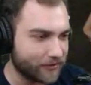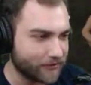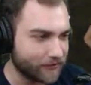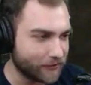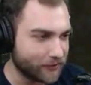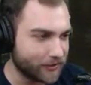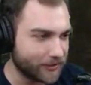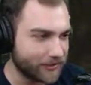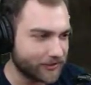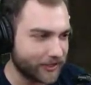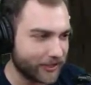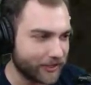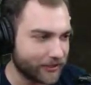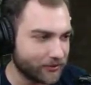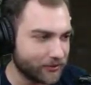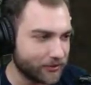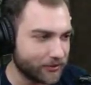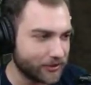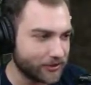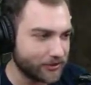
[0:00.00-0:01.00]
for this
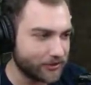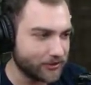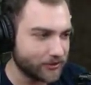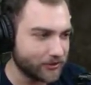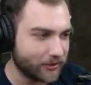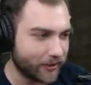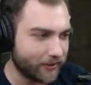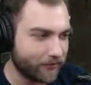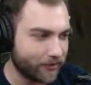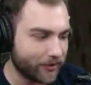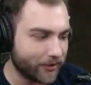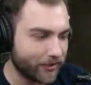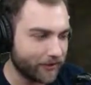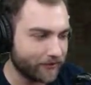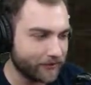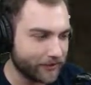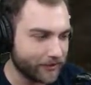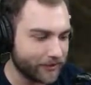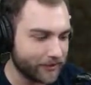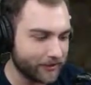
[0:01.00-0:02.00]
category do have a lot
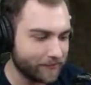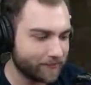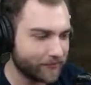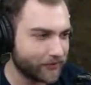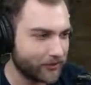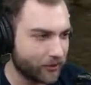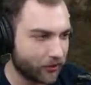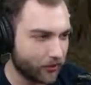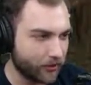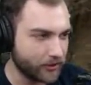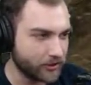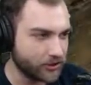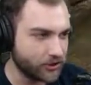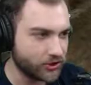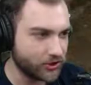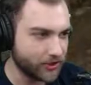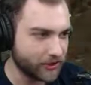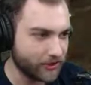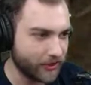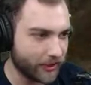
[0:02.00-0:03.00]
of
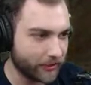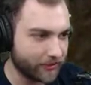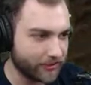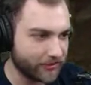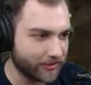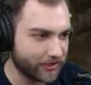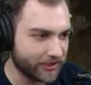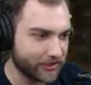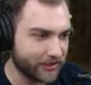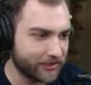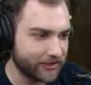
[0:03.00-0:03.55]
RNG, I would say.